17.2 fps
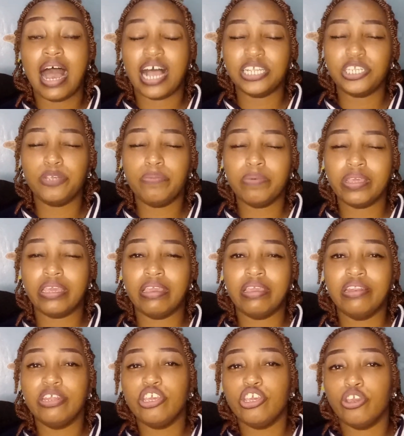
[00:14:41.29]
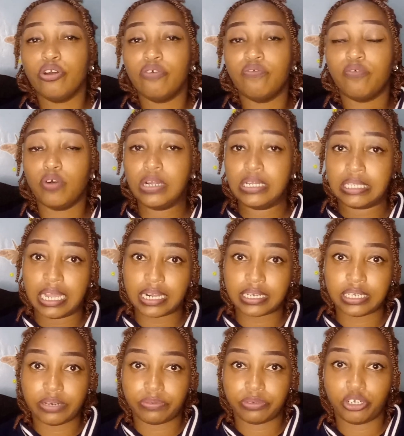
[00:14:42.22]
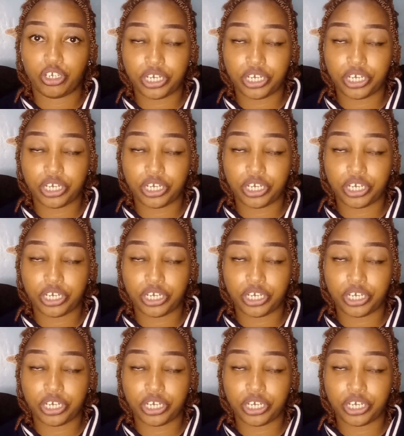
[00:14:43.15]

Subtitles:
as you begin your voice acting